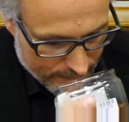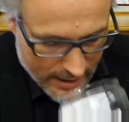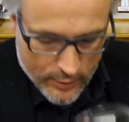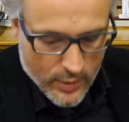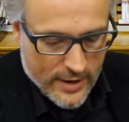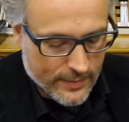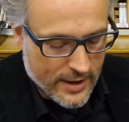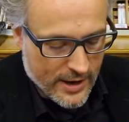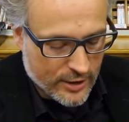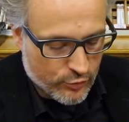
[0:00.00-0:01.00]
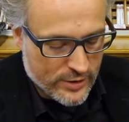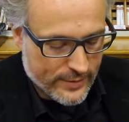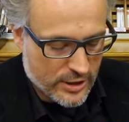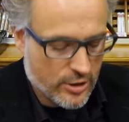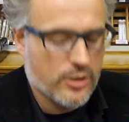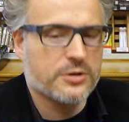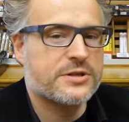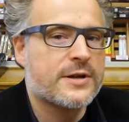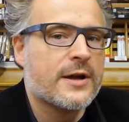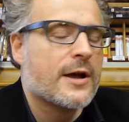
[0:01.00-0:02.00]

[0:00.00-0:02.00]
anyway, they are creamy notes.